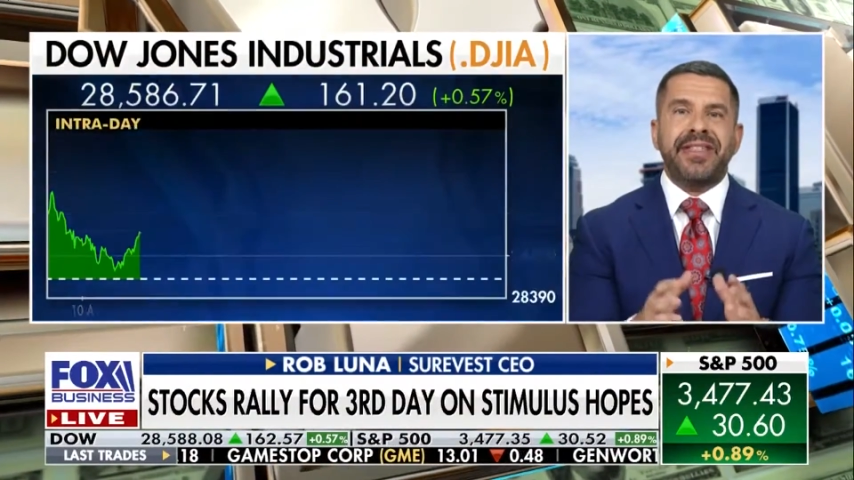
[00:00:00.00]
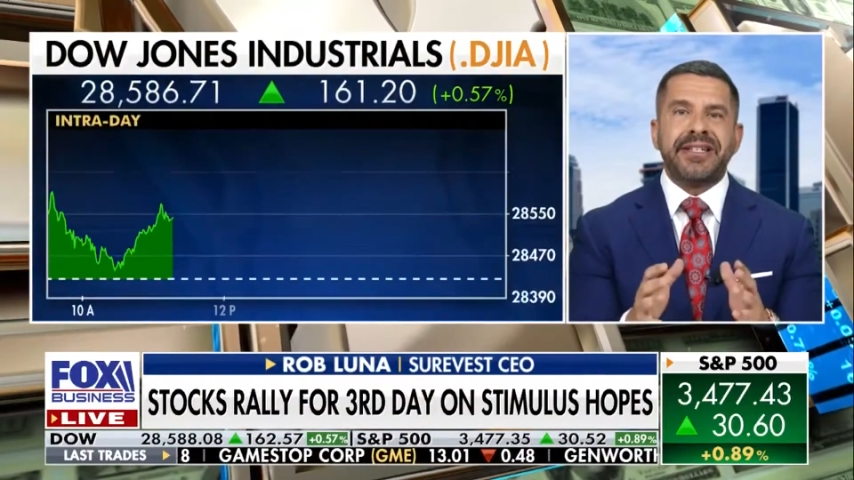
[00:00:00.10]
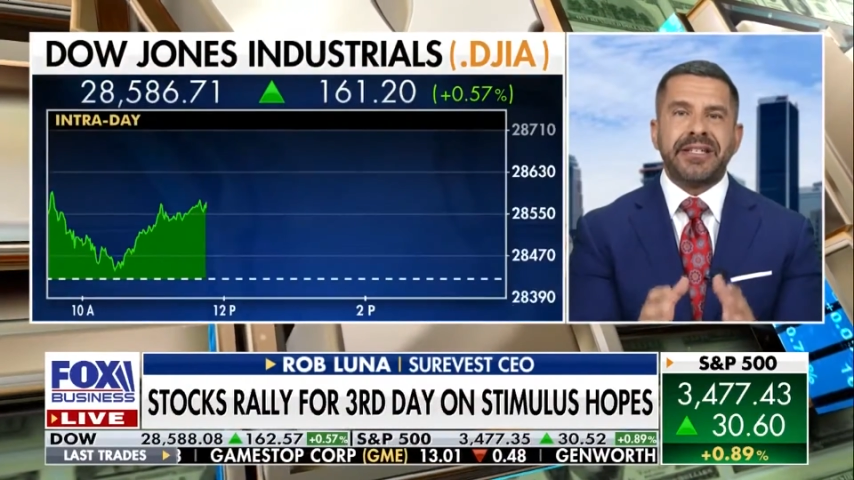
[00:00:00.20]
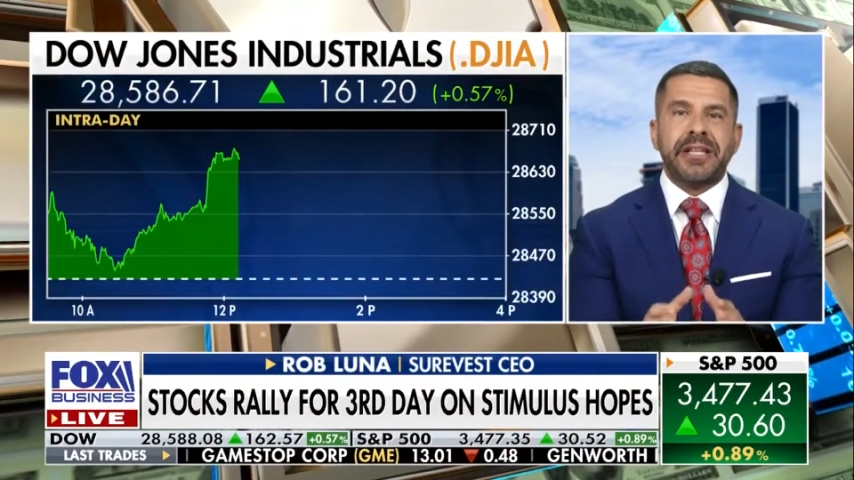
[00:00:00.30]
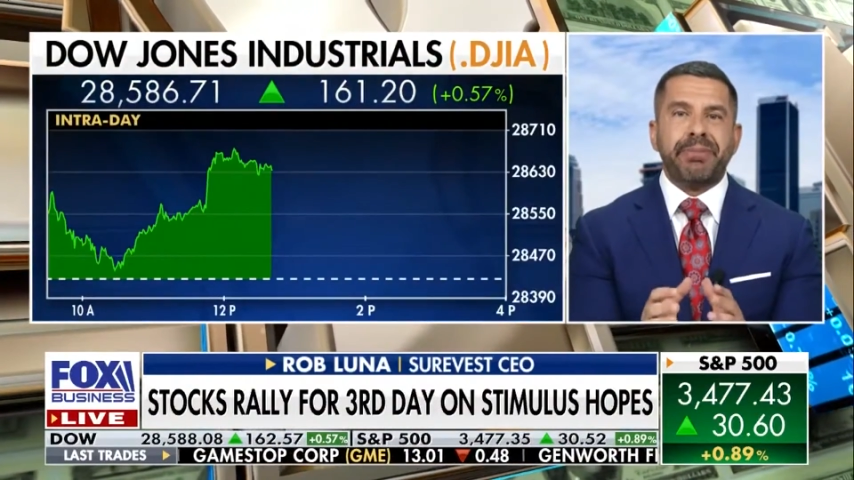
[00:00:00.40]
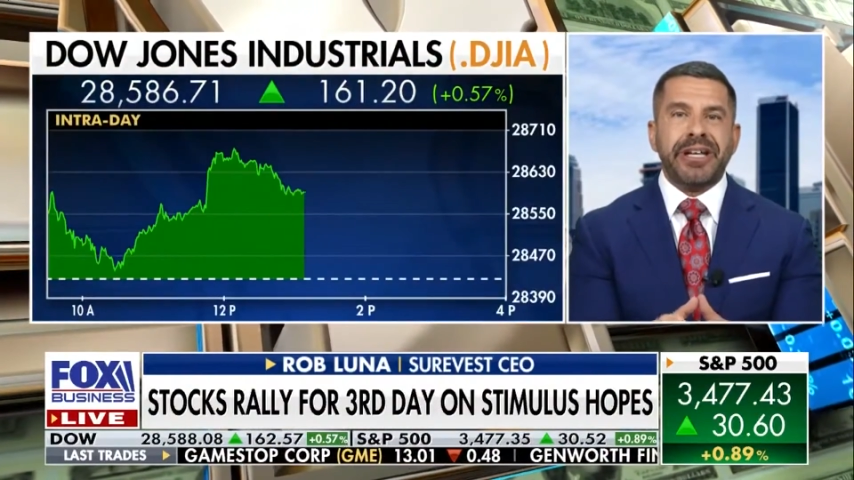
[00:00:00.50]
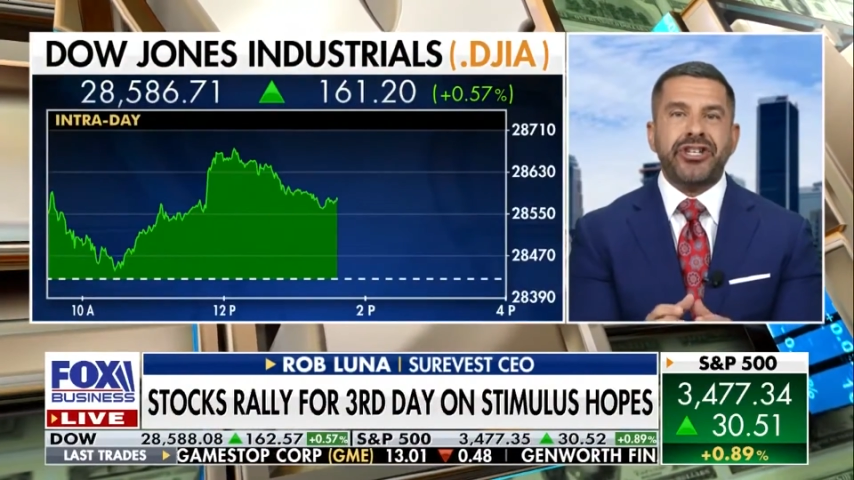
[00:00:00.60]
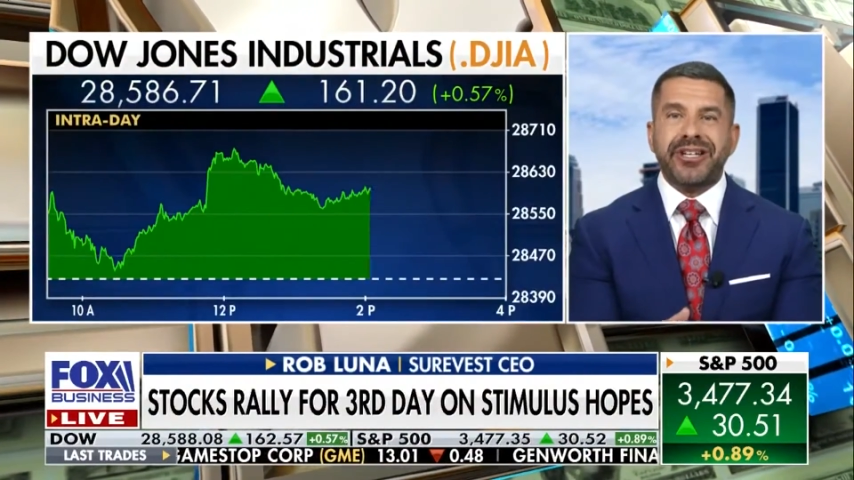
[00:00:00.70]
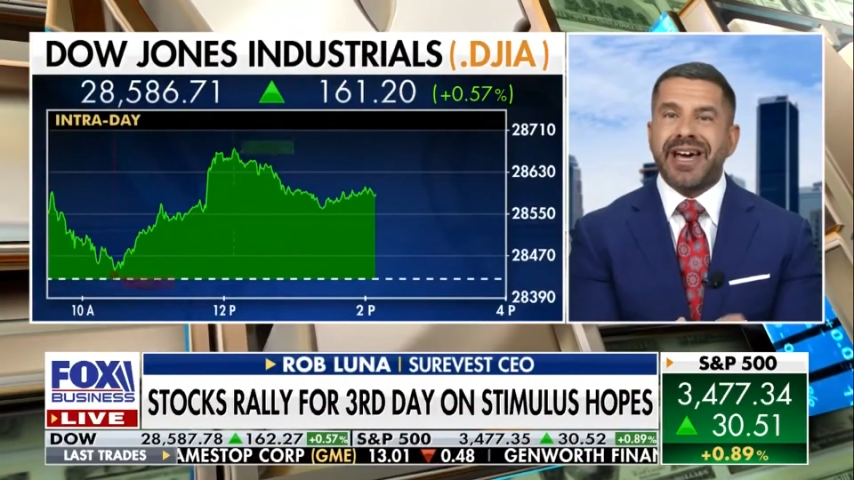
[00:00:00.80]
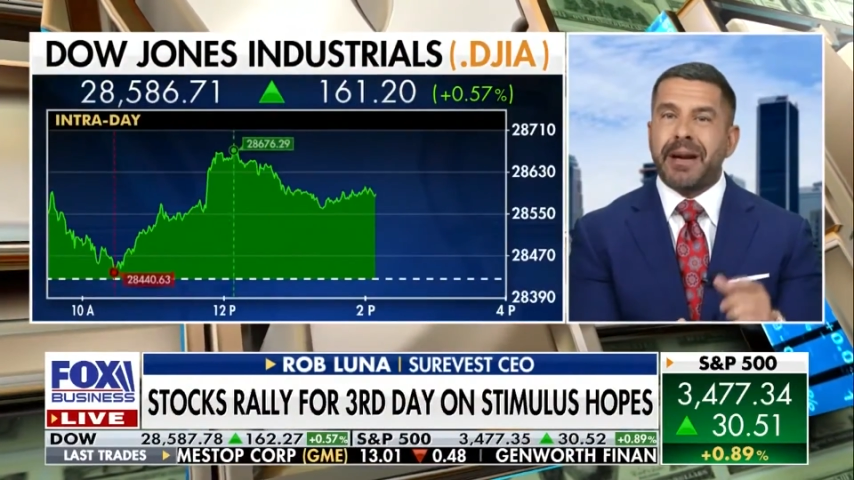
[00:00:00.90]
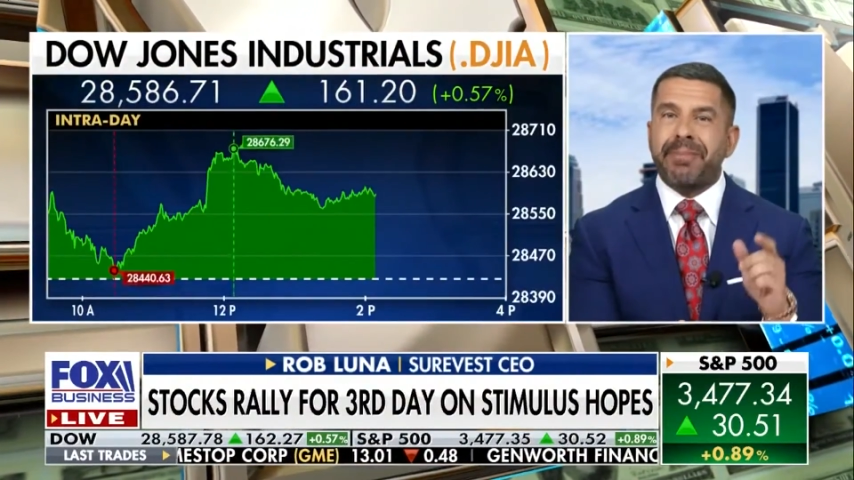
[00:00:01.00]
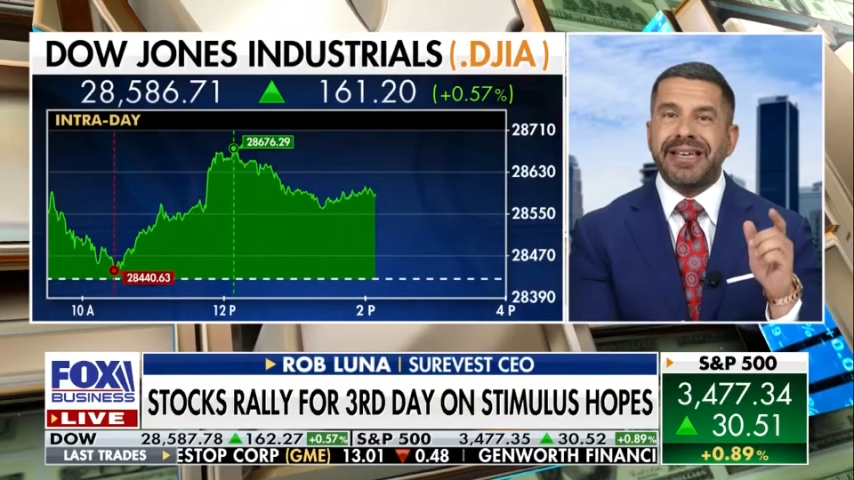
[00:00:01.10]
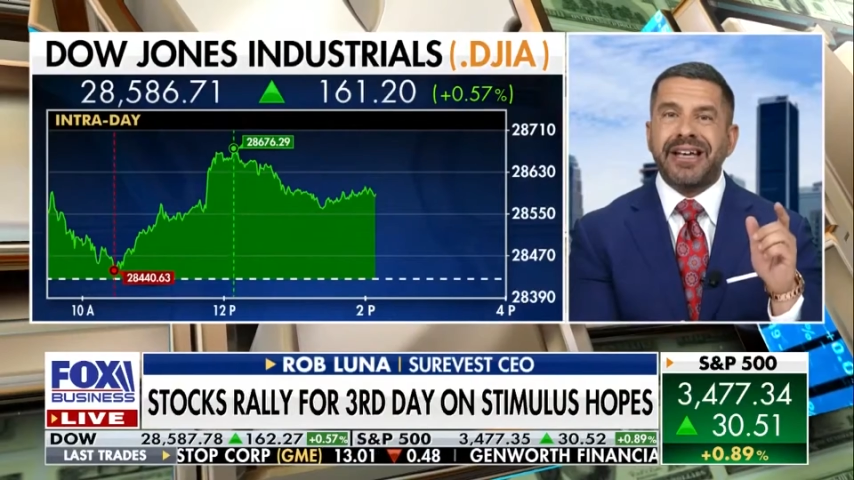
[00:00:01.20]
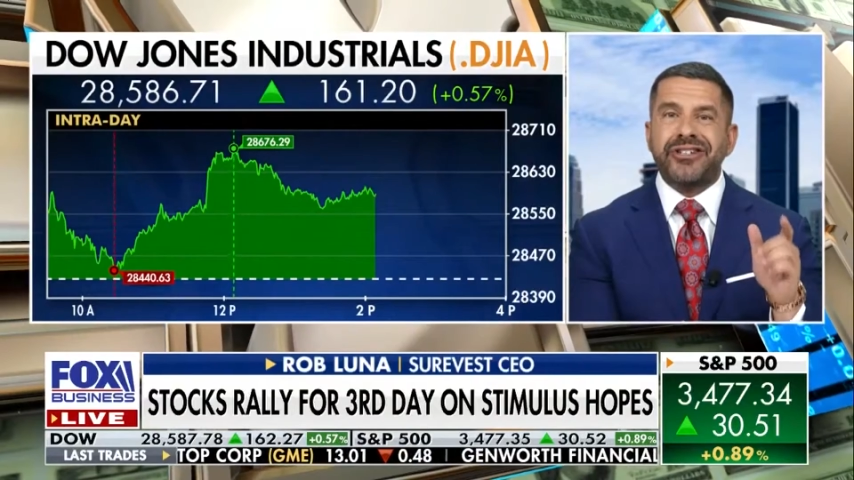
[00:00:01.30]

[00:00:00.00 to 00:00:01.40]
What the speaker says: This is the place you got to be.